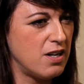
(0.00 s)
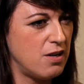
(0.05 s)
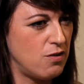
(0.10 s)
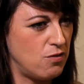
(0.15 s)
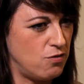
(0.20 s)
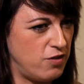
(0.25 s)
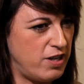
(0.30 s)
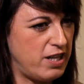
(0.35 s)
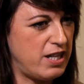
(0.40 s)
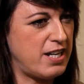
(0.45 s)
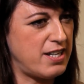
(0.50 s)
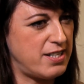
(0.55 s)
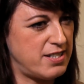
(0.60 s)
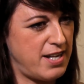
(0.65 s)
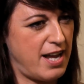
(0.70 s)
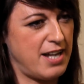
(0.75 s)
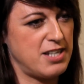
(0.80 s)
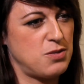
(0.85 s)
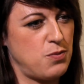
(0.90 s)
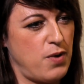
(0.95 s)
Really
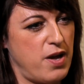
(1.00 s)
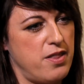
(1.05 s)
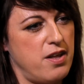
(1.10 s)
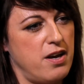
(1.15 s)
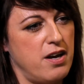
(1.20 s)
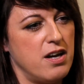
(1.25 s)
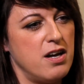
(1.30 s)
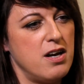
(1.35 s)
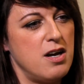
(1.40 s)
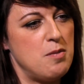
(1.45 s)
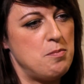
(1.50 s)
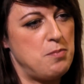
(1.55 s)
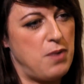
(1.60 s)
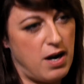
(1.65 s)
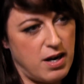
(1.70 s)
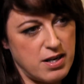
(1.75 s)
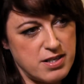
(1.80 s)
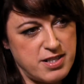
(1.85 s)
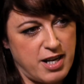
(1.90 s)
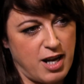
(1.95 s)
assess whether
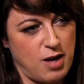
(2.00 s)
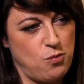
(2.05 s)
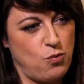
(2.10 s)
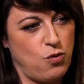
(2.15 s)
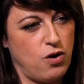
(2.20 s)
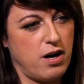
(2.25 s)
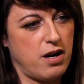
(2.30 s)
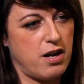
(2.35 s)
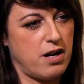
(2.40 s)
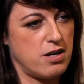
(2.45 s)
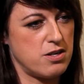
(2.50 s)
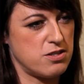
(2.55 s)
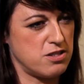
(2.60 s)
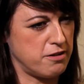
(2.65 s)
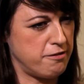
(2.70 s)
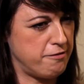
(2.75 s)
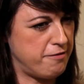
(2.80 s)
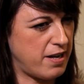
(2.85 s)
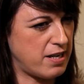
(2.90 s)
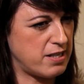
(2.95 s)
part-time workers or
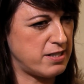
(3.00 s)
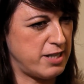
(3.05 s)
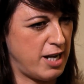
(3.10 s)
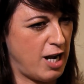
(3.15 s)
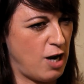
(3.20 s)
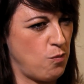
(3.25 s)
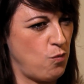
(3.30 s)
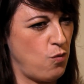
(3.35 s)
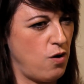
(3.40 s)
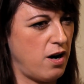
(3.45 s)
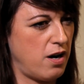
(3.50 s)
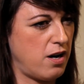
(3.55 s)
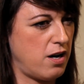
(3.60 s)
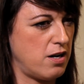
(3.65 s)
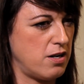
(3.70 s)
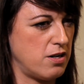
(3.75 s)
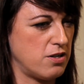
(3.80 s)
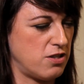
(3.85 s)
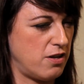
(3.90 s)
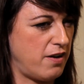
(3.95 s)
fixed-term
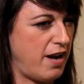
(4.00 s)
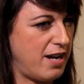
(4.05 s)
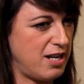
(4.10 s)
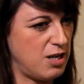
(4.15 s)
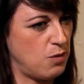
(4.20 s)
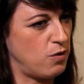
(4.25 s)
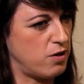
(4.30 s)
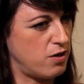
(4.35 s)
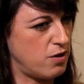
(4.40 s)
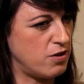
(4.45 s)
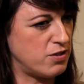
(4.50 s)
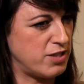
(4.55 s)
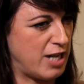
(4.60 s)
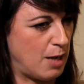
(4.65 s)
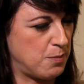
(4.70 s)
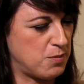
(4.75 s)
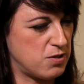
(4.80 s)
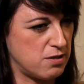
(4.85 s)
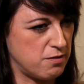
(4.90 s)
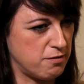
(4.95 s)
workers or anyone who's
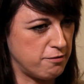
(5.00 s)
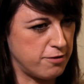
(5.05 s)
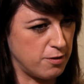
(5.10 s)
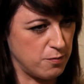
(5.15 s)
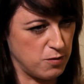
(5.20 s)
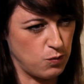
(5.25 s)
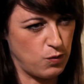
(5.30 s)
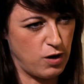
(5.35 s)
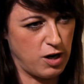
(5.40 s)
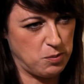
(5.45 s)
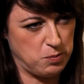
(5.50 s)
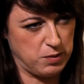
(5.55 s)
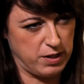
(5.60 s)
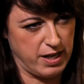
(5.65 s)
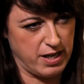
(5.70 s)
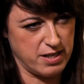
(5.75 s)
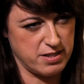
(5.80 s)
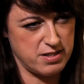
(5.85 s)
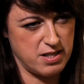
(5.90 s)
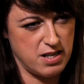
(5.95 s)
absent from the
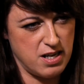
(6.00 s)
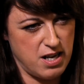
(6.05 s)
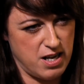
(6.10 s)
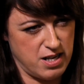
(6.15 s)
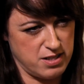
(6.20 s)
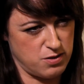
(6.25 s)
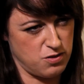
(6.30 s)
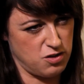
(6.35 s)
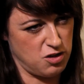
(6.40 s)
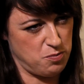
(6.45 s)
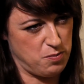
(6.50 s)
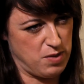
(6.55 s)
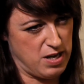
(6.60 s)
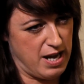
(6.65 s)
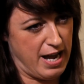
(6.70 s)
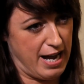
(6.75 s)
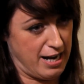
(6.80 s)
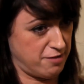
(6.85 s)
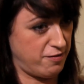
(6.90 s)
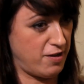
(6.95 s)
workplace is going to be
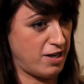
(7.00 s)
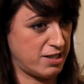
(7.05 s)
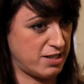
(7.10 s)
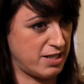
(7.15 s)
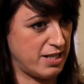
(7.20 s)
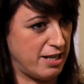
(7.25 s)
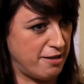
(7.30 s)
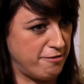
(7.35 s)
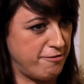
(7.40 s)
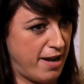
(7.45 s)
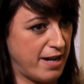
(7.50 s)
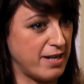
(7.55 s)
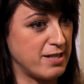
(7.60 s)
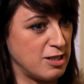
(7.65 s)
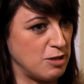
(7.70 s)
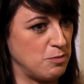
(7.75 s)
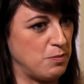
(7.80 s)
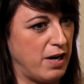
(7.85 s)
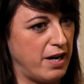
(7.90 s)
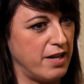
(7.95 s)
adversely
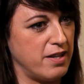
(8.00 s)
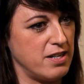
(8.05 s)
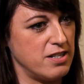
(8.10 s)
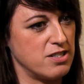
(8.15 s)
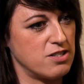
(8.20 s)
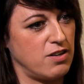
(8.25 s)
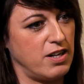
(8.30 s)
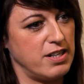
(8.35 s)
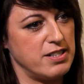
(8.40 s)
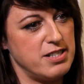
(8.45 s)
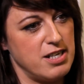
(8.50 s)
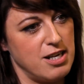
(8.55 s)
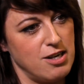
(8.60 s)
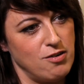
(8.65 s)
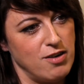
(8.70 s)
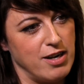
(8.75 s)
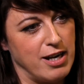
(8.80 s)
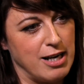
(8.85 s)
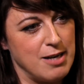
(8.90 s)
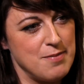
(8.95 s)
affected by these
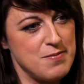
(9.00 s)
criteria.